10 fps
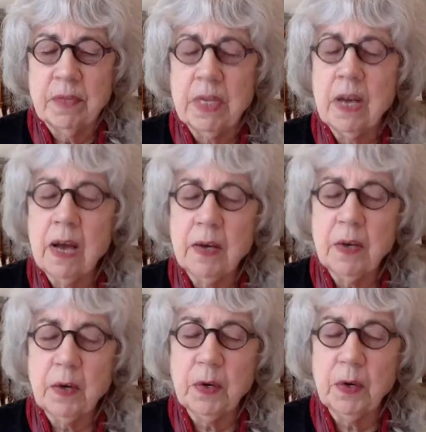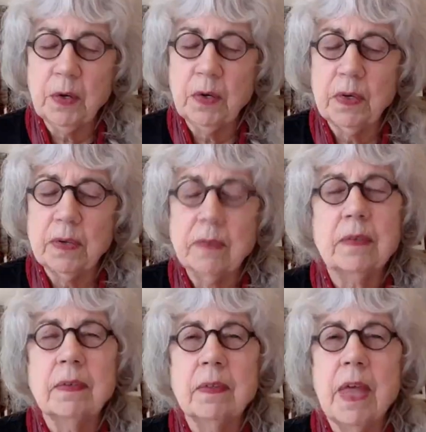Then I heard
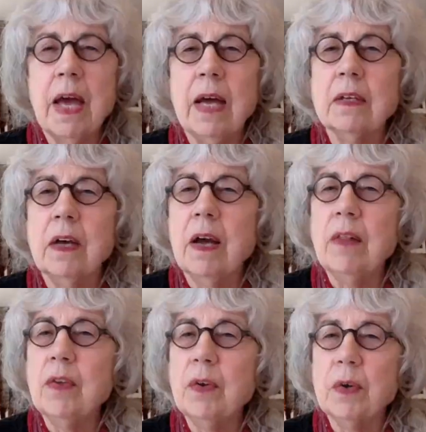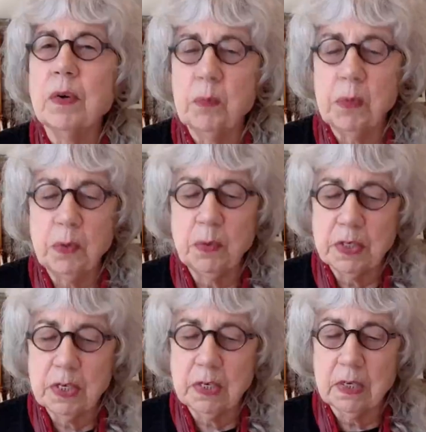that other
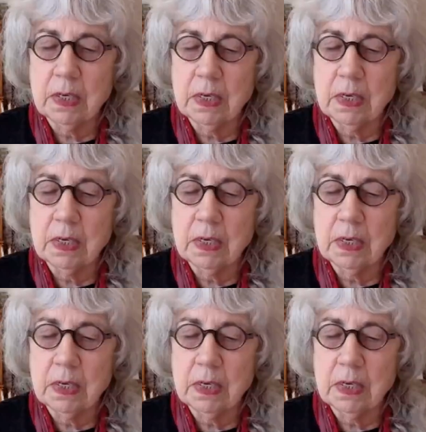music,